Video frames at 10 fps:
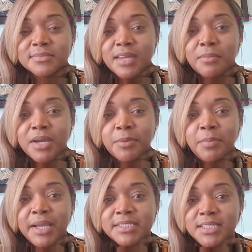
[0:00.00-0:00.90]
I'm coming
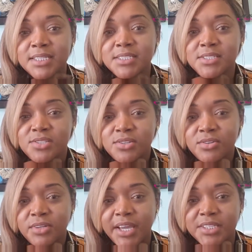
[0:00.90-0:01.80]
back to London
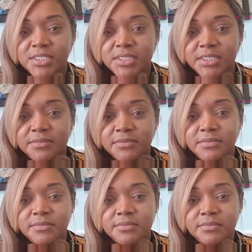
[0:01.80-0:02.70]
soon, actually.
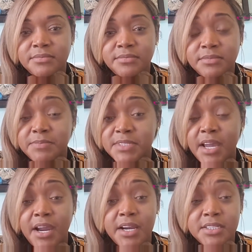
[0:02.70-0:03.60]
I'm
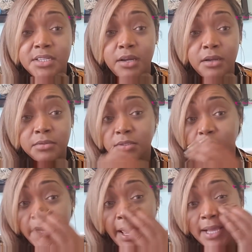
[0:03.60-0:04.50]
tired, y'all.
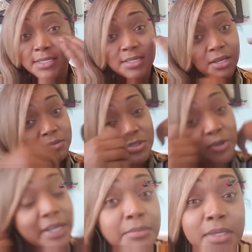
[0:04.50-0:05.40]
Eyes all
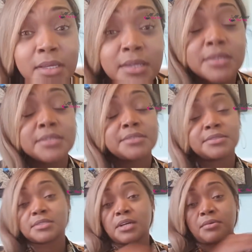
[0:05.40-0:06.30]
dark. Let me.
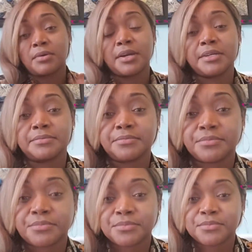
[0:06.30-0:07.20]
It's all right.
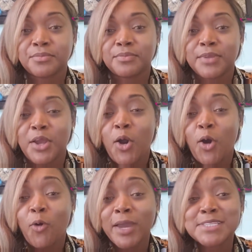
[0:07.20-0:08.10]

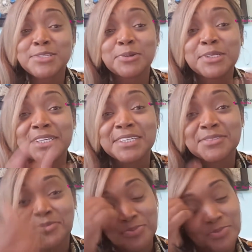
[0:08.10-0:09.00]
Okay, so look.
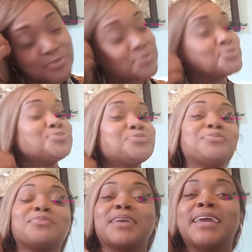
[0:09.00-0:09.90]

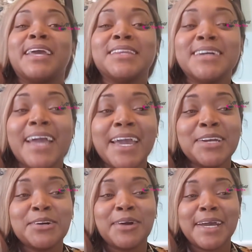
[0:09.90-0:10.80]
Look, Aiden
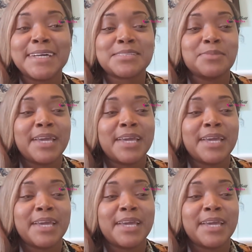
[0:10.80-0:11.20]
gonna ask me.